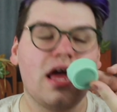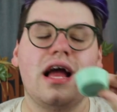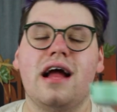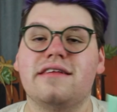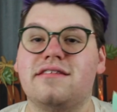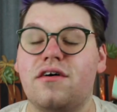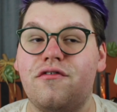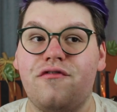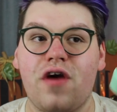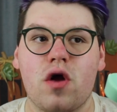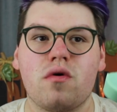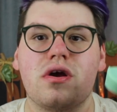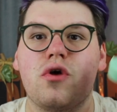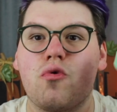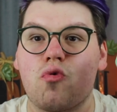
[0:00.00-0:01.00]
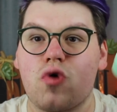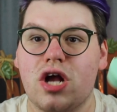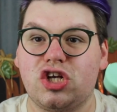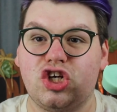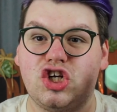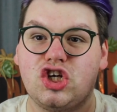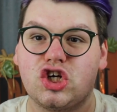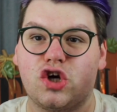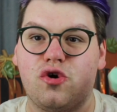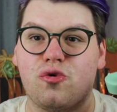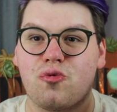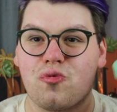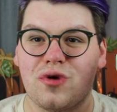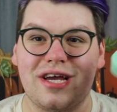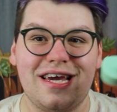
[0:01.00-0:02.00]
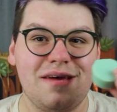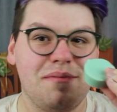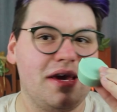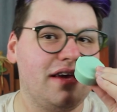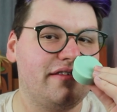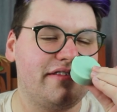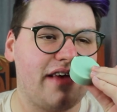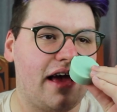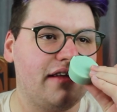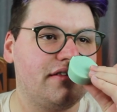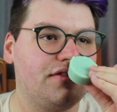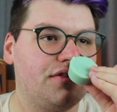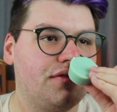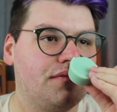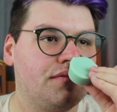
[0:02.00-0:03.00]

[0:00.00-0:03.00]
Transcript: It's a very rich, creamy scent.